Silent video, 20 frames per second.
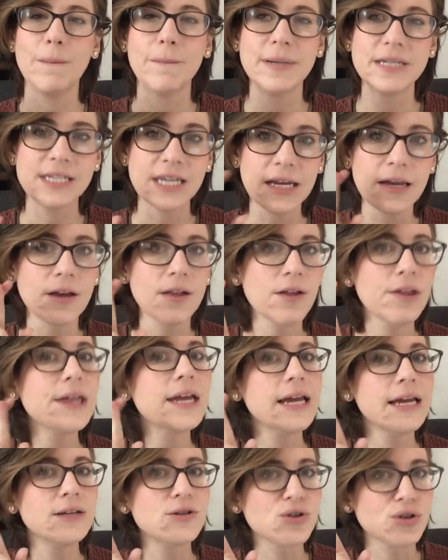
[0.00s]

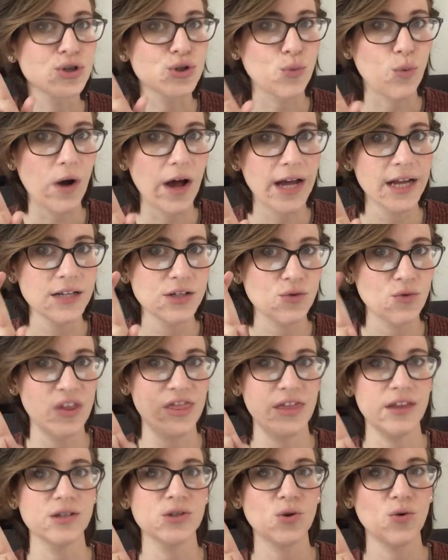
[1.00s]
Particularly intertwined
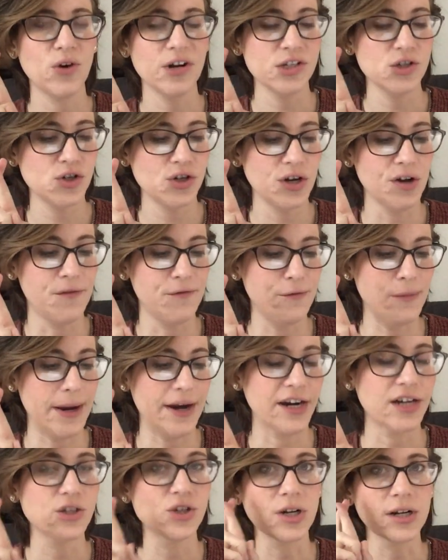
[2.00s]
with this question of
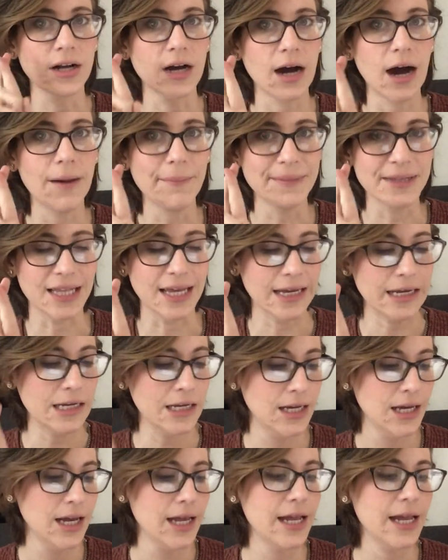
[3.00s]
marriage and coupling
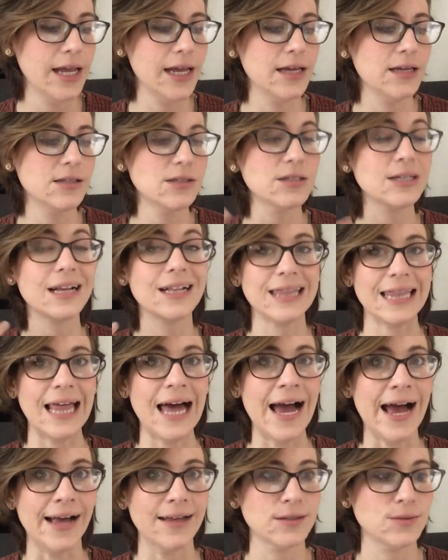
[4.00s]
is
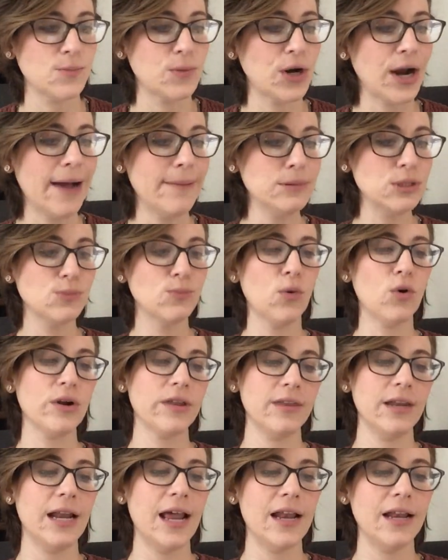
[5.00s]
class. Perhaps
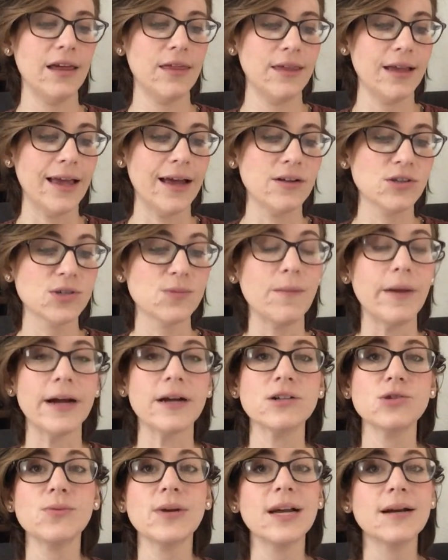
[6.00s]
more than anything else,
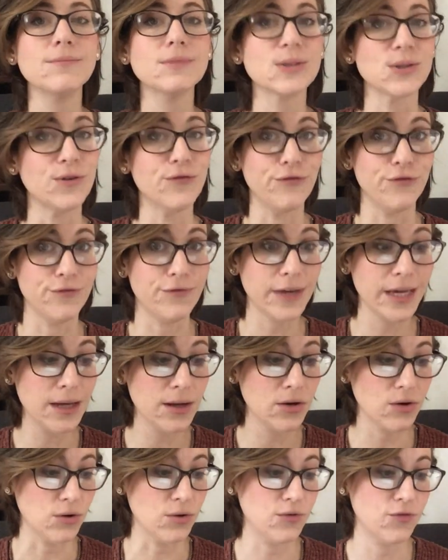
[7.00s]
marriage becomes the
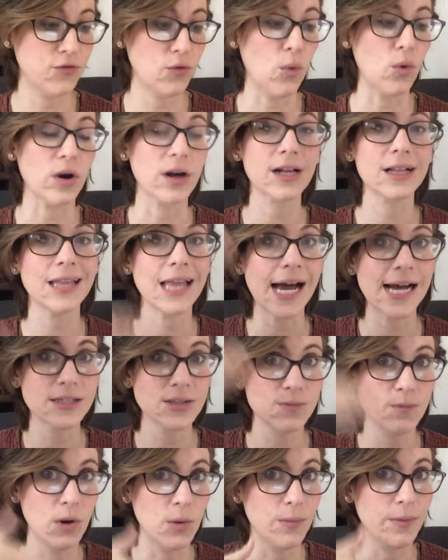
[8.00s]
vehicle for
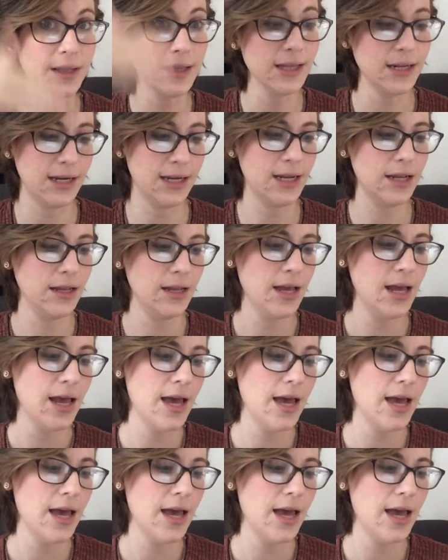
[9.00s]
class mobility.